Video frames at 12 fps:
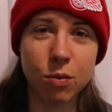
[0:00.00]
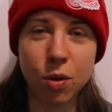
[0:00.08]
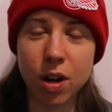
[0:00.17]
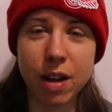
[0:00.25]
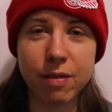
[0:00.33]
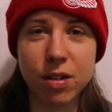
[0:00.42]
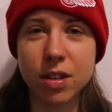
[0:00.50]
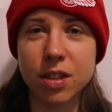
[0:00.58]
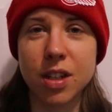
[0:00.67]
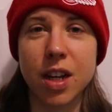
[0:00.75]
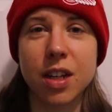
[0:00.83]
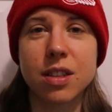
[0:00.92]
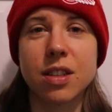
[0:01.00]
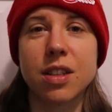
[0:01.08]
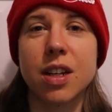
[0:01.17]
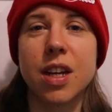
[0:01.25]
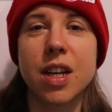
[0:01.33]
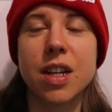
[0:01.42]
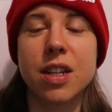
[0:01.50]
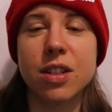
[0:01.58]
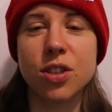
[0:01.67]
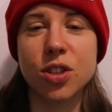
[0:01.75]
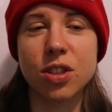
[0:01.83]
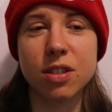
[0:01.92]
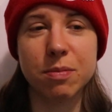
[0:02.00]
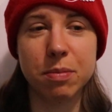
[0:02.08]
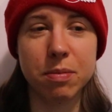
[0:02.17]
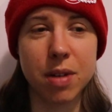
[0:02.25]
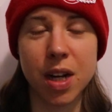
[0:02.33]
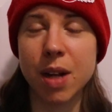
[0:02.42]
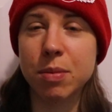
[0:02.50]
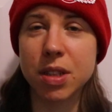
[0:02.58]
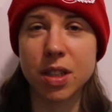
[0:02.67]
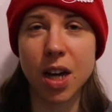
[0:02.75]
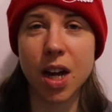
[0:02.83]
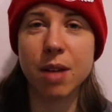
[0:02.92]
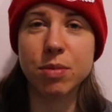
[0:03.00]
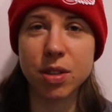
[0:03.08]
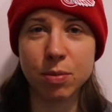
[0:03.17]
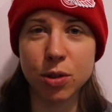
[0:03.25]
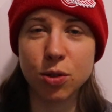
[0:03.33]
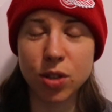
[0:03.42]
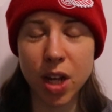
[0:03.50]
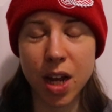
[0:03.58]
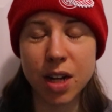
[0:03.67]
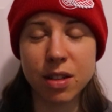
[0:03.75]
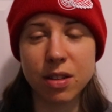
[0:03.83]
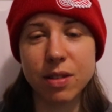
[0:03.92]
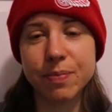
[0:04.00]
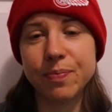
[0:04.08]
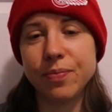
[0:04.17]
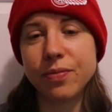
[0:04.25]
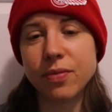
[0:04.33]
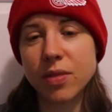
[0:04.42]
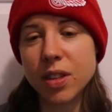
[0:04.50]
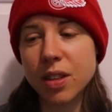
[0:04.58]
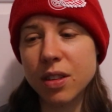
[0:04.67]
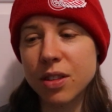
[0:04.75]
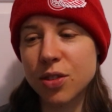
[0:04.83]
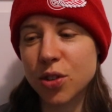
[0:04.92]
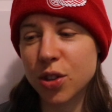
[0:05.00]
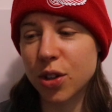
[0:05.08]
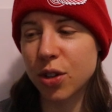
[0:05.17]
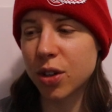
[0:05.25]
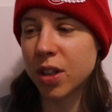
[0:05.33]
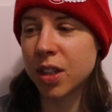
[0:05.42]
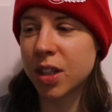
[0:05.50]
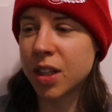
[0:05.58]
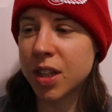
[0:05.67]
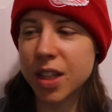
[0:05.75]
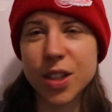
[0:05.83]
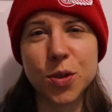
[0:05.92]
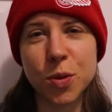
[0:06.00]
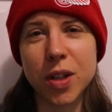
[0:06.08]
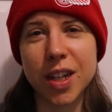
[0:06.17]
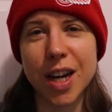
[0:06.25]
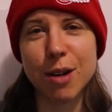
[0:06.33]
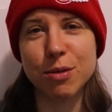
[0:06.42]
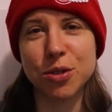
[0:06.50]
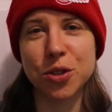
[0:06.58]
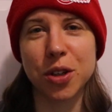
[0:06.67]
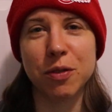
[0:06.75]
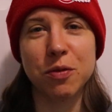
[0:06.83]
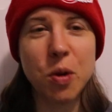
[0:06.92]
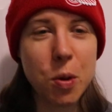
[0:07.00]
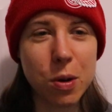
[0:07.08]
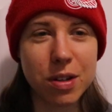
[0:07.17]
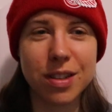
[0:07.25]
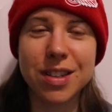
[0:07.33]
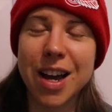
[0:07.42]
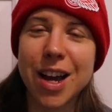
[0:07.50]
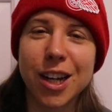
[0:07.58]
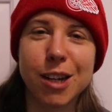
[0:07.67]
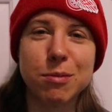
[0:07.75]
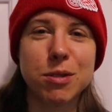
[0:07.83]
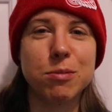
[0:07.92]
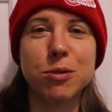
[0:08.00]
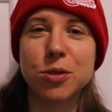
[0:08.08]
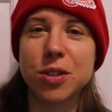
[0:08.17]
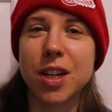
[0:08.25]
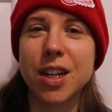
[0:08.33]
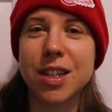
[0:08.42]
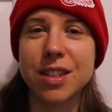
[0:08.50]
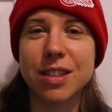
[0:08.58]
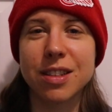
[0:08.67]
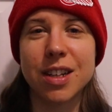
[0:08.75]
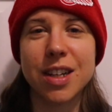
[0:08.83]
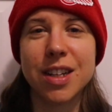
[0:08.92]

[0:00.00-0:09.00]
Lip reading: whatever is next, and just being able to tie up some loose ends. So this week I was looking forward to tying up some loose ends,